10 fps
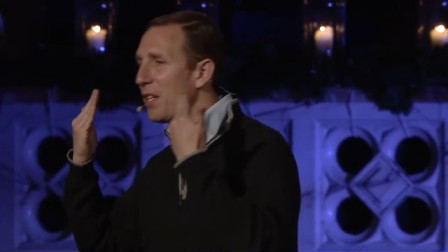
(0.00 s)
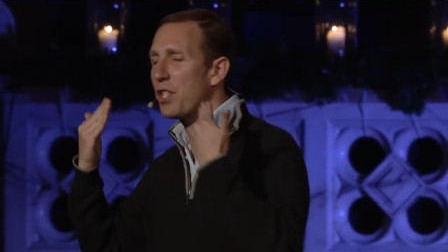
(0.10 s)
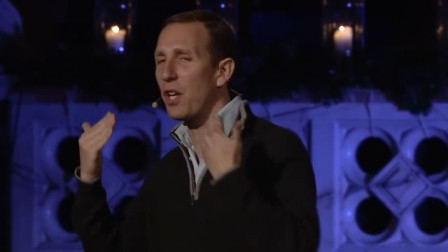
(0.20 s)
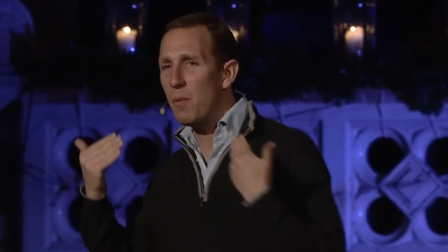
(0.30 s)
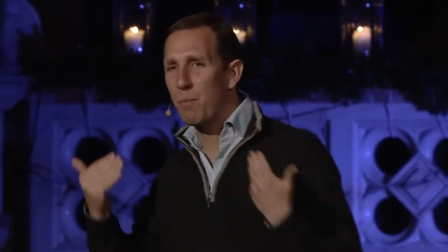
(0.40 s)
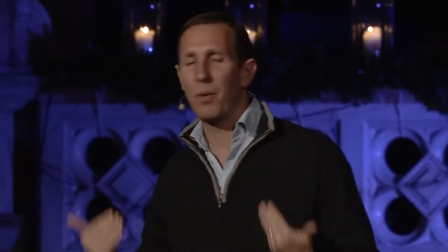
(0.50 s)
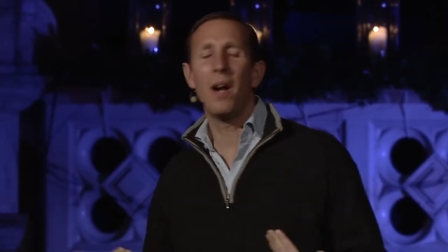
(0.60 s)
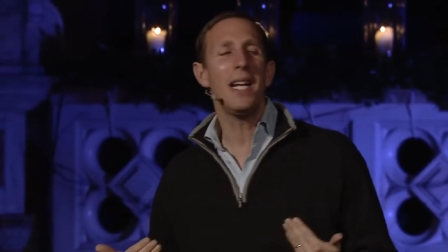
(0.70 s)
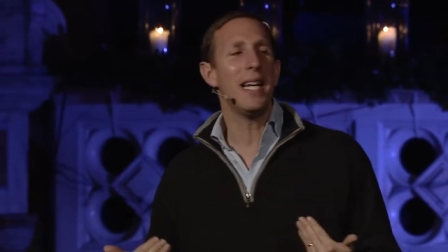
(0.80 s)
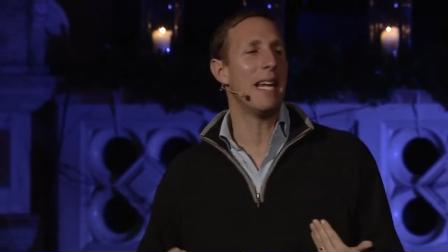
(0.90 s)
so
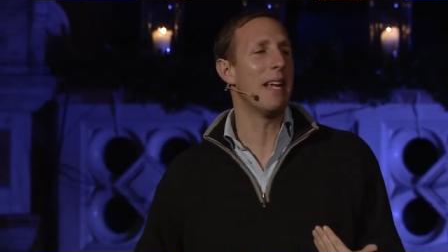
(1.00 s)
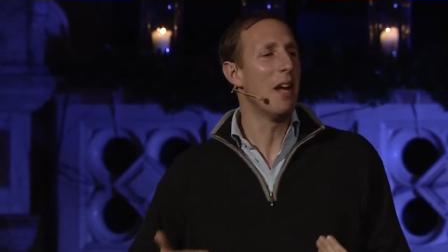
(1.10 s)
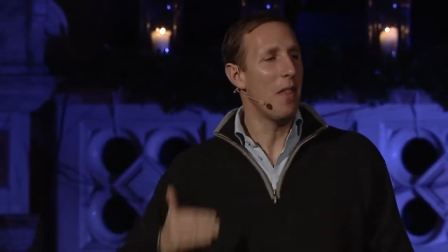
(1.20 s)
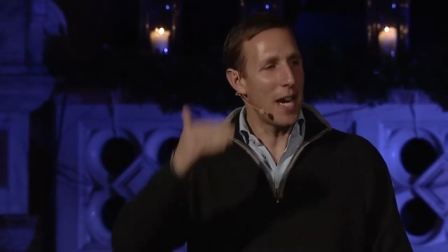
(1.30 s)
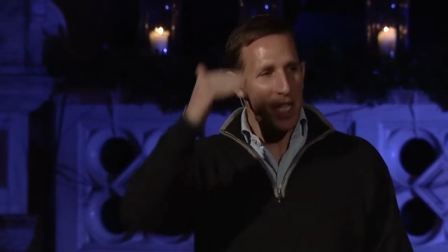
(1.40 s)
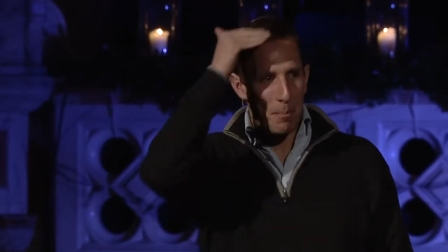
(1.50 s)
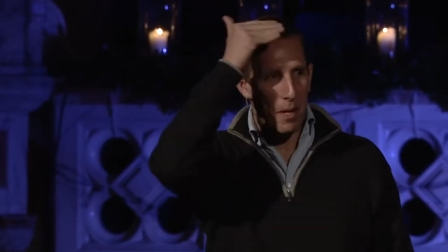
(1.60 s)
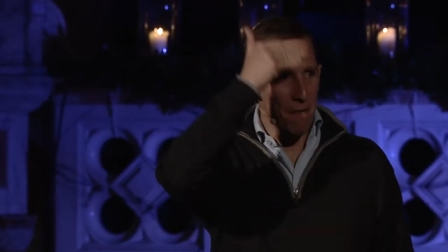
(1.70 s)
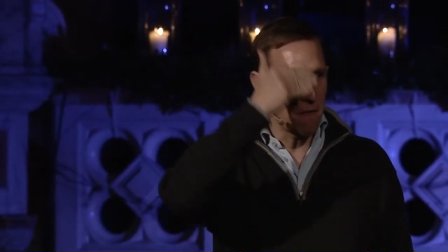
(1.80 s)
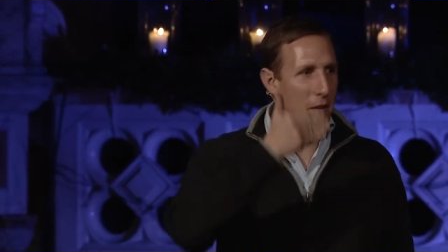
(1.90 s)
brightly, they had to
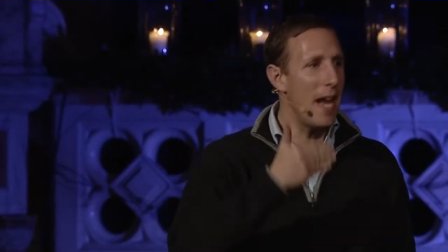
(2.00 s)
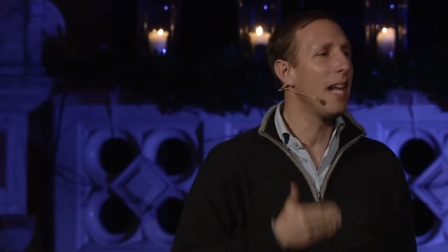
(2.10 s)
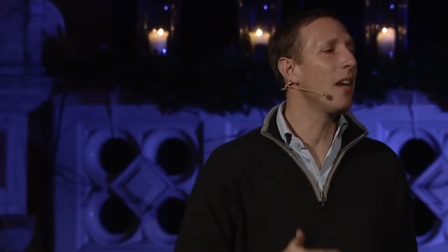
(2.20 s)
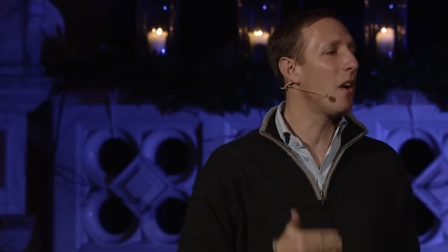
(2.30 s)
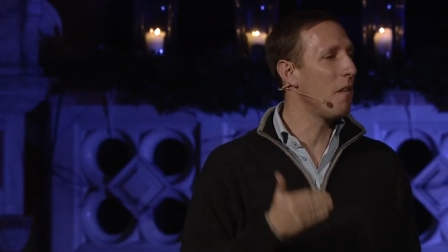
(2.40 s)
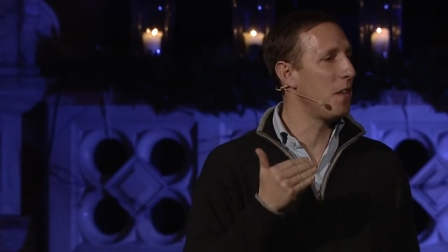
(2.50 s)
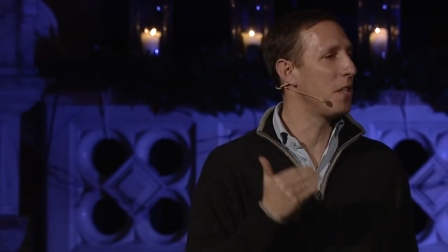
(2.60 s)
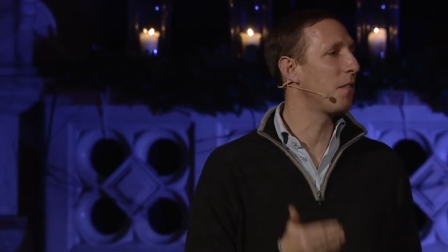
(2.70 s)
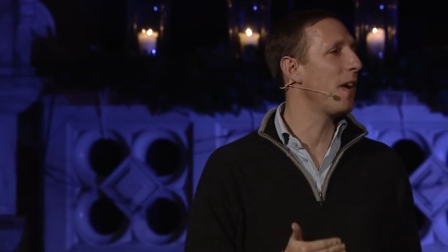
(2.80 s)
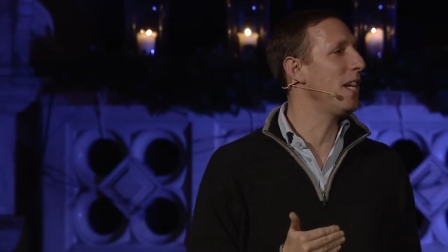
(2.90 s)
put a veil over
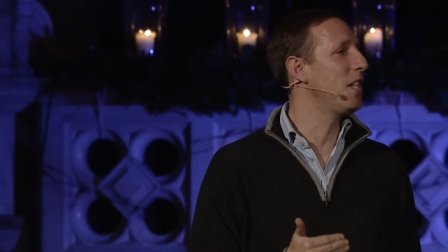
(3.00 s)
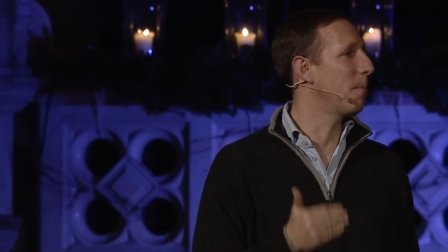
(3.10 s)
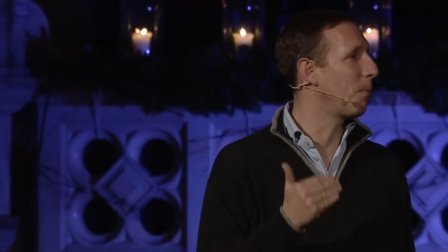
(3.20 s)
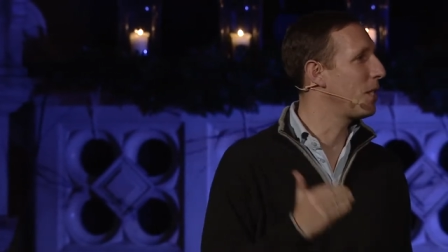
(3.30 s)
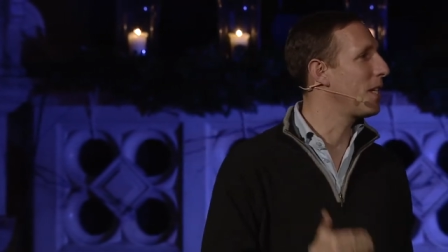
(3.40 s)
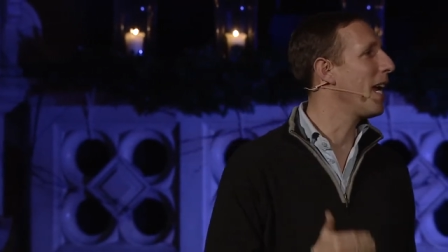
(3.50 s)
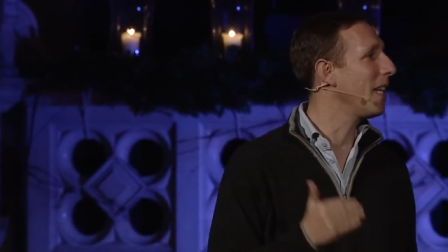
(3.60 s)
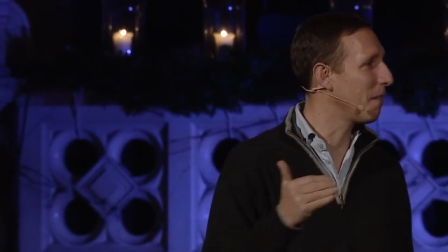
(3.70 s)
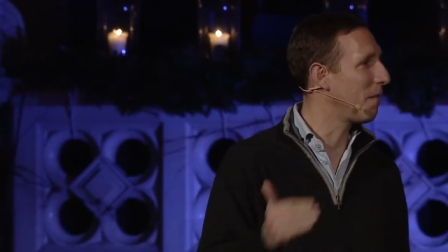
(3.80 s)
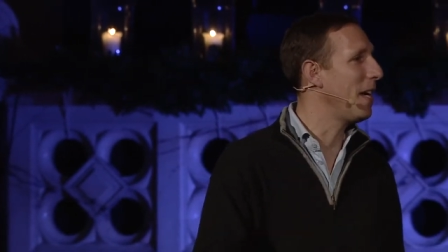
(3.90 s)
his face to
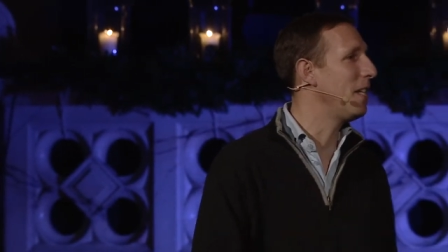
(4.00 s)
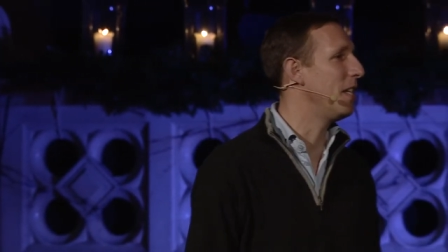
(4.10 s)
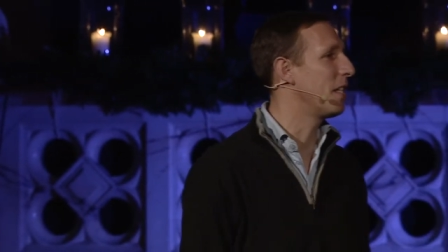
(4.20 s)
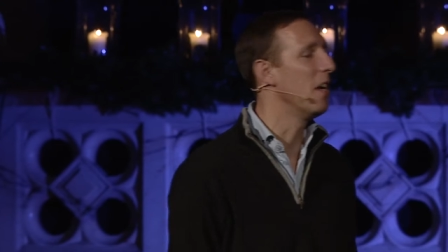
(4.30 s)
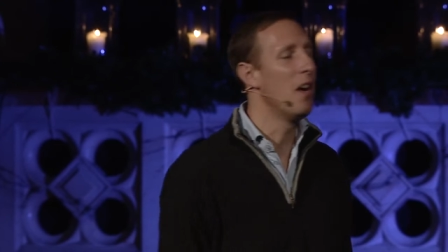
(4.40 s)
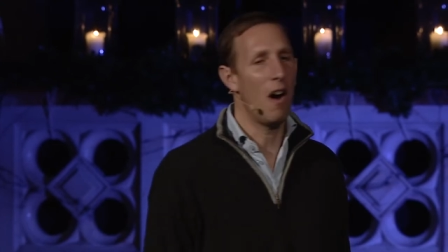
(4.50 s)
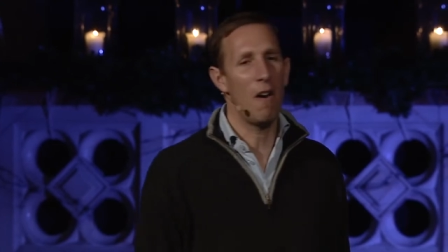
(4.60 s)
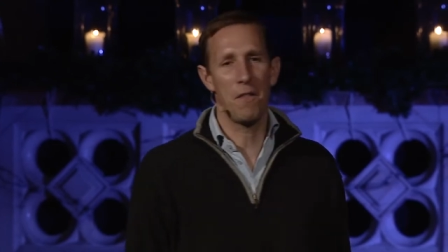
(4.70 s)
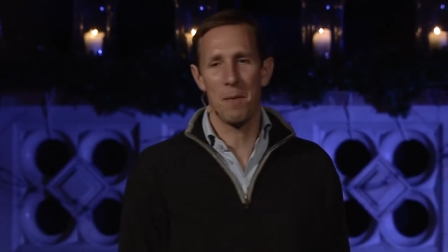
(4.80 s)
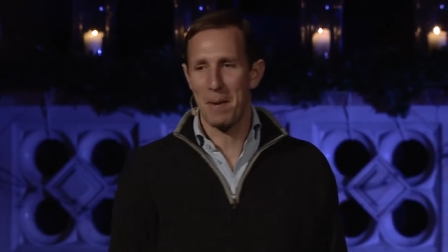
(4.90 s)
protect the faces
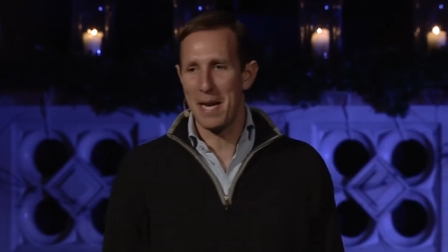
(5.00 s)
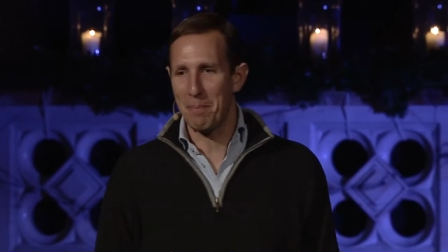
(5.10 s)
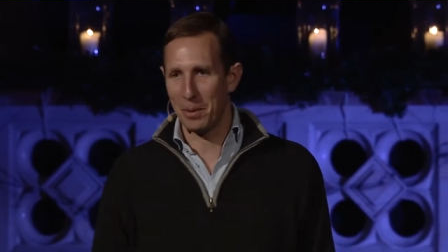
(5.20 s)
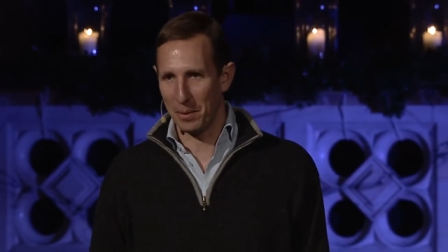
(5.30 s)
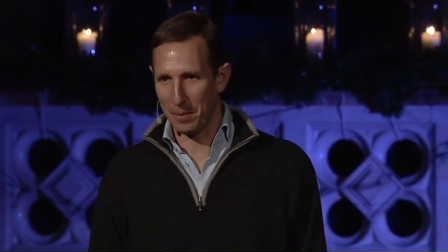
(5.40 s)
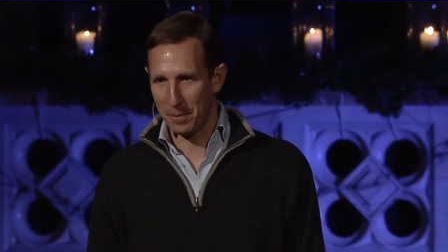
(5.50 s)
of the people.